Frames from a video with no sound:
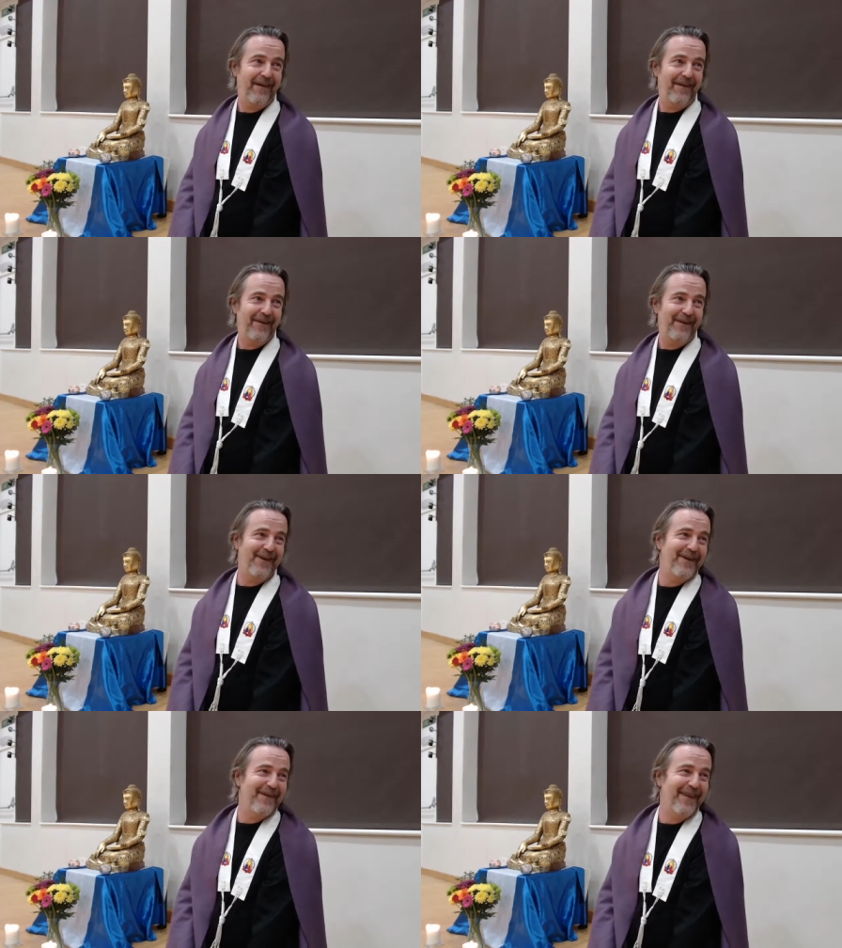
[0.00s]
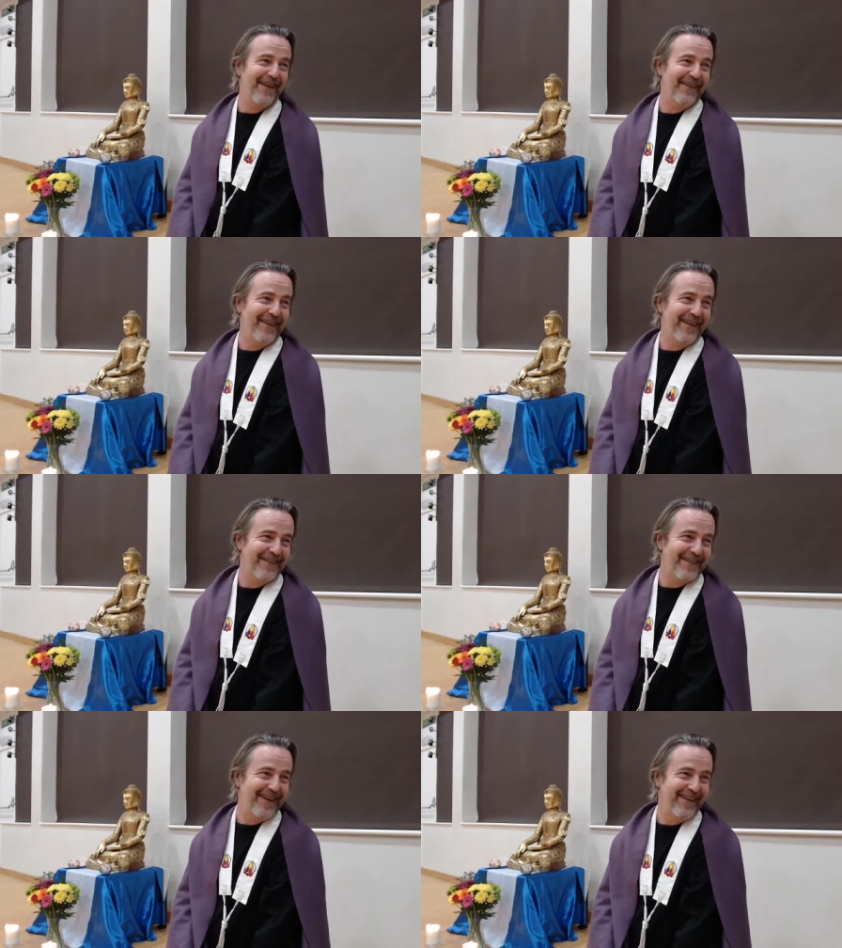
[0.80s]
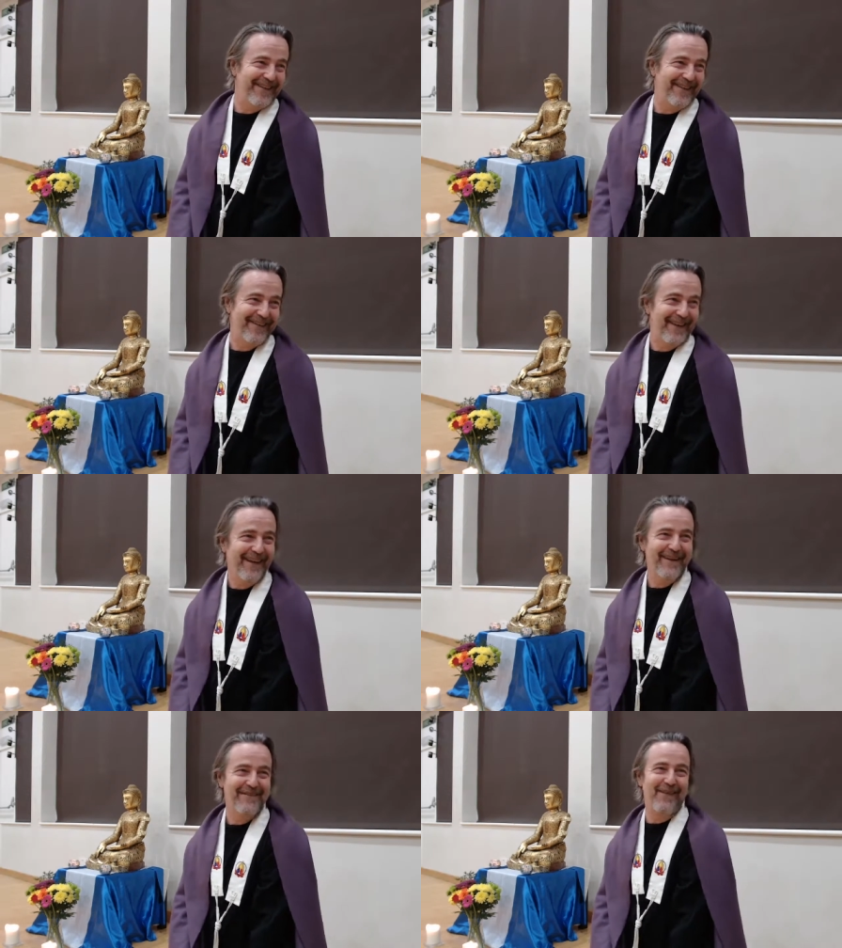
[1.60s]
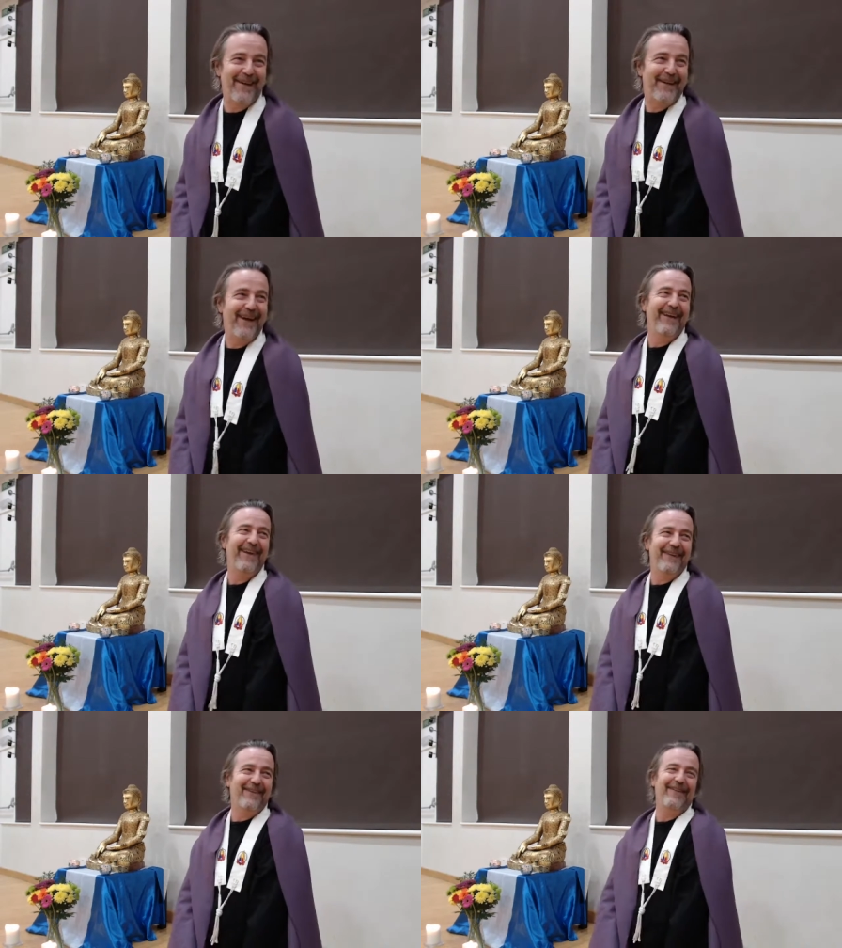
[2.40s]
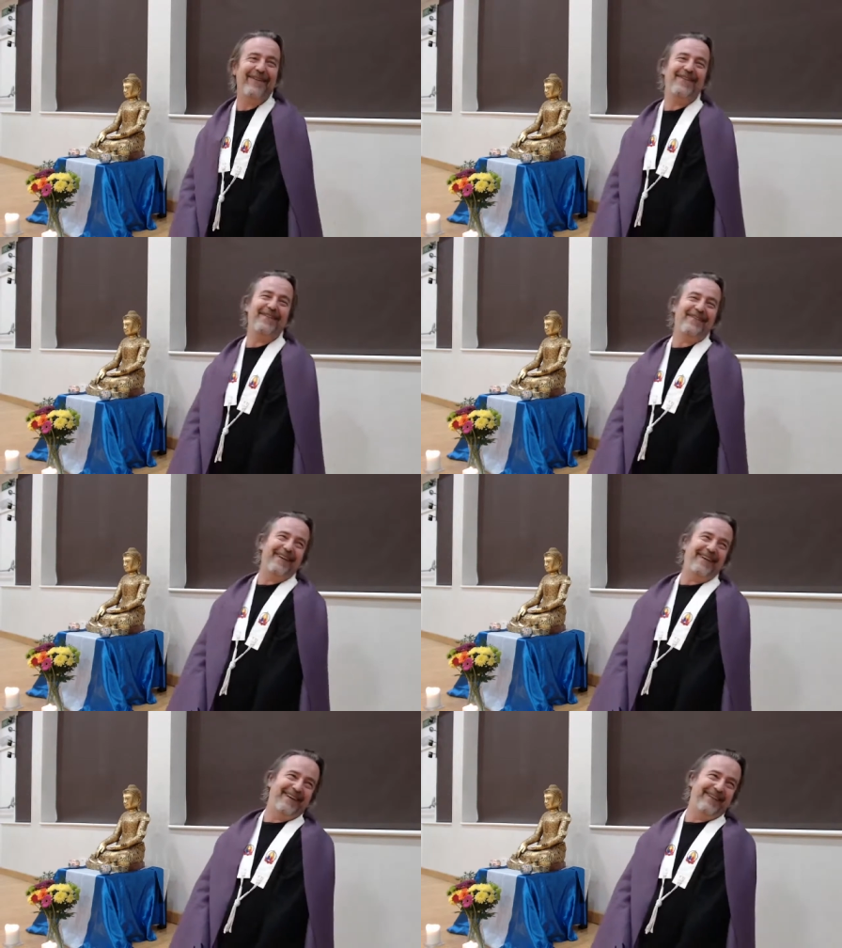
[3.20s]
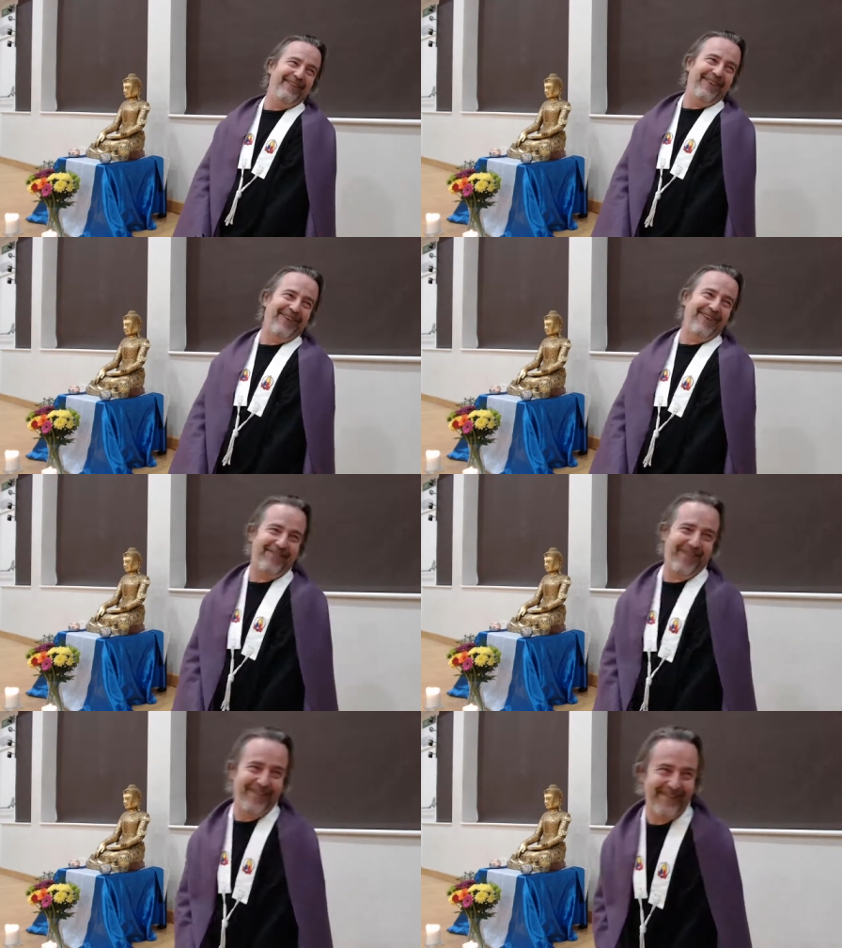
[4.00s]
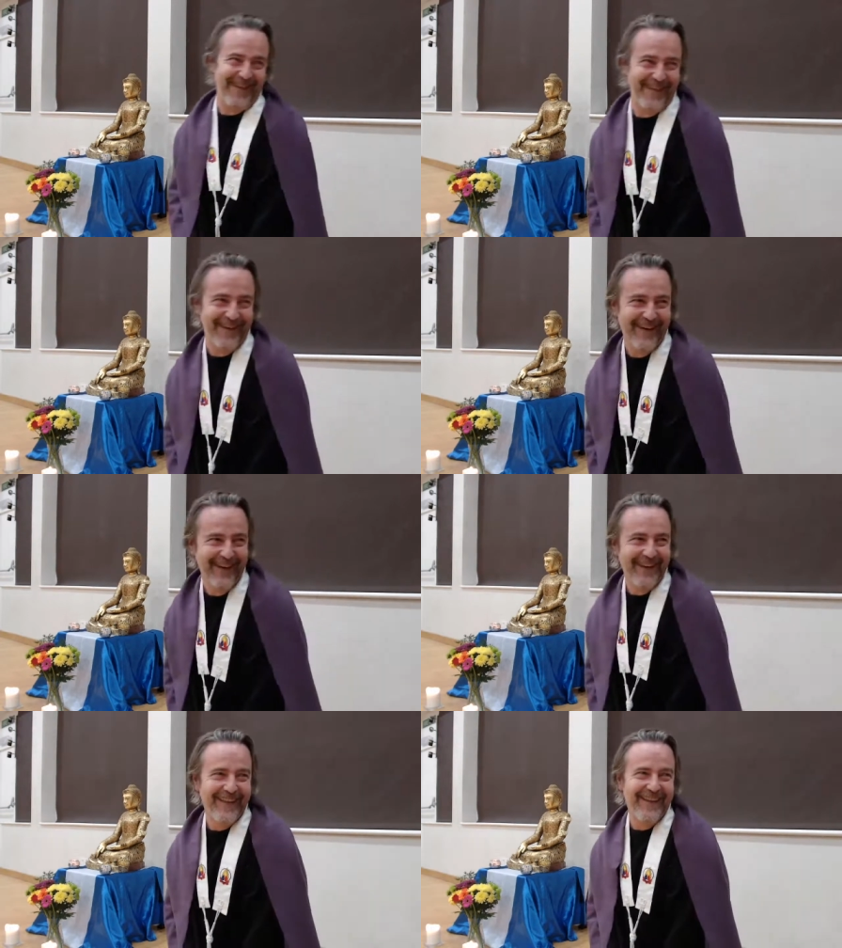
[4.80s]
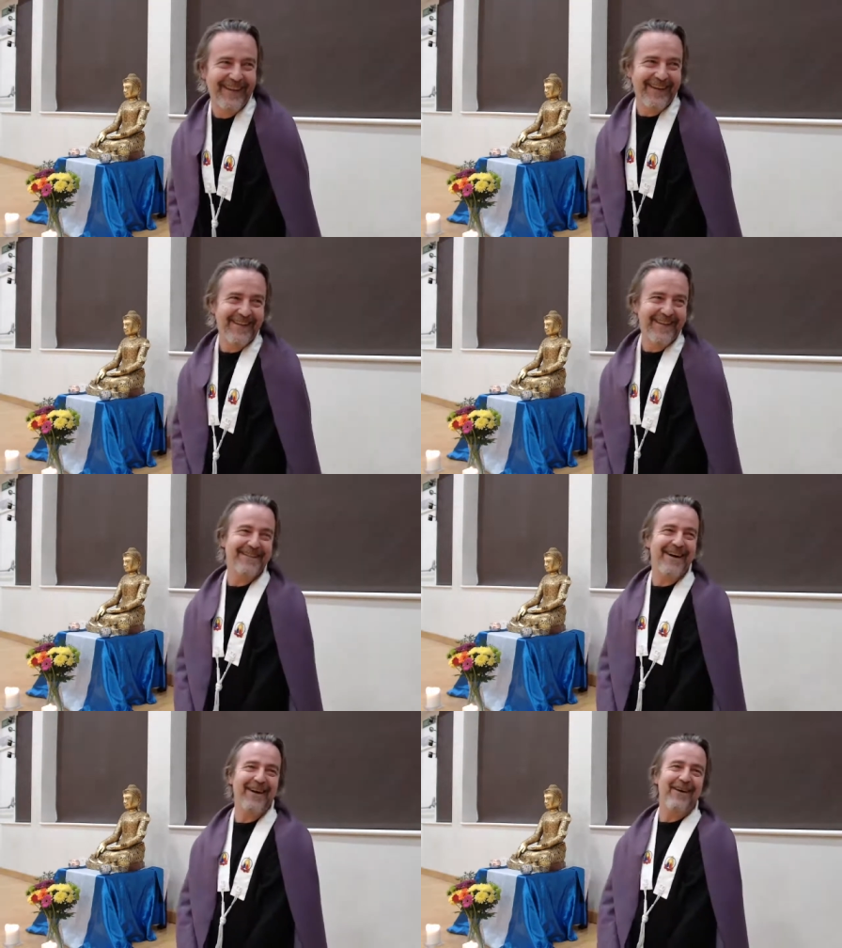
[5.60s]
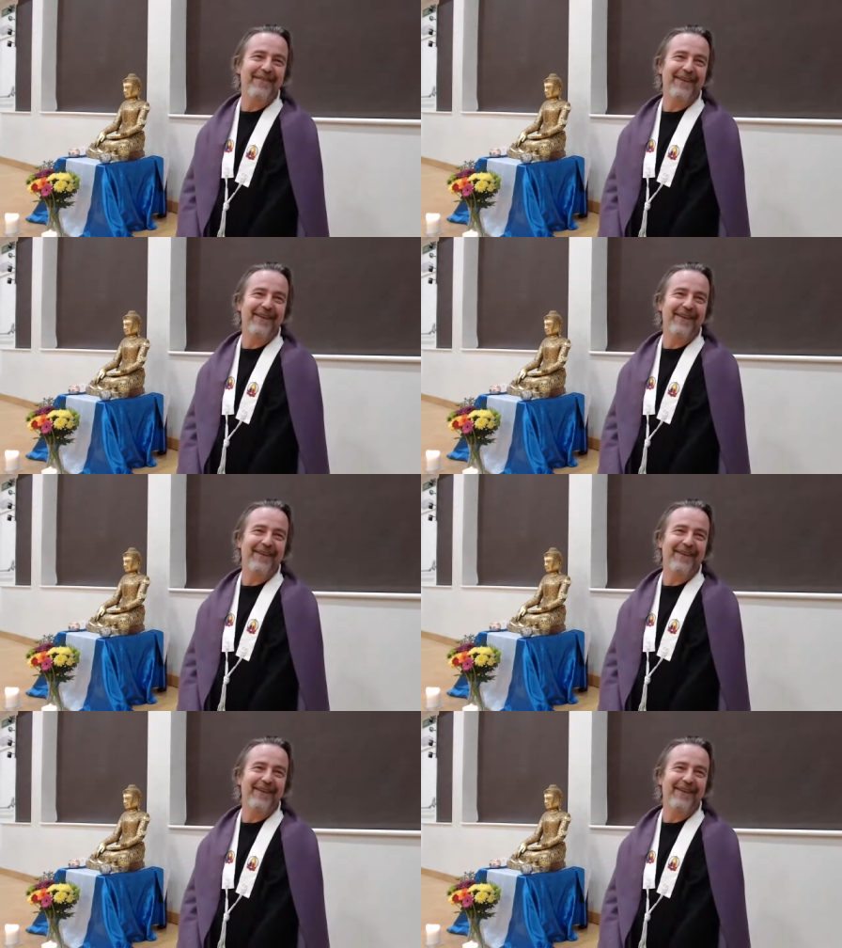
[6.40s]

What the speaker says: I don't know if that starts. That's probably more confusing than at the start.